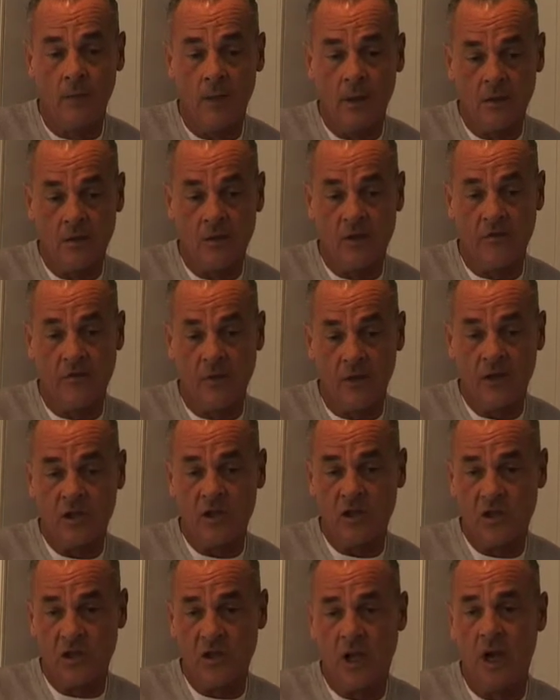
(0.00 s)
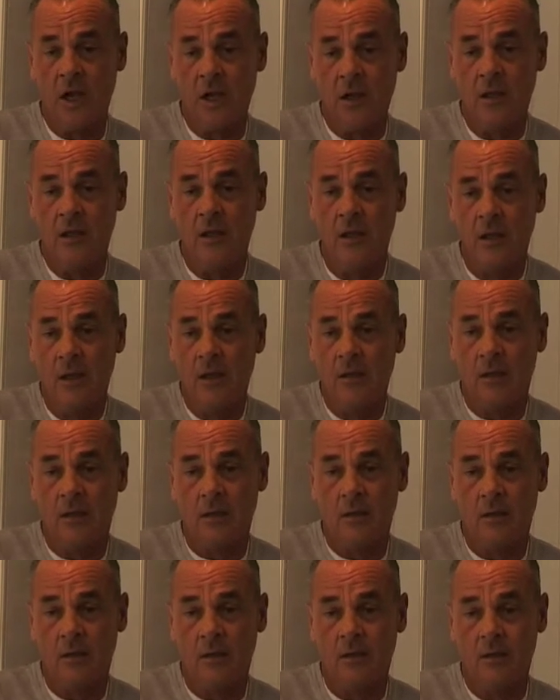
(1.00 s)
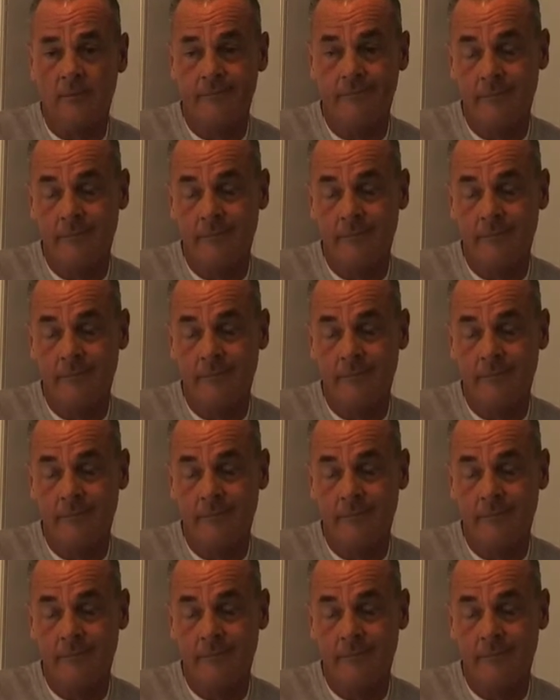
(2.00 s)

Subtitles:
suffice to say that,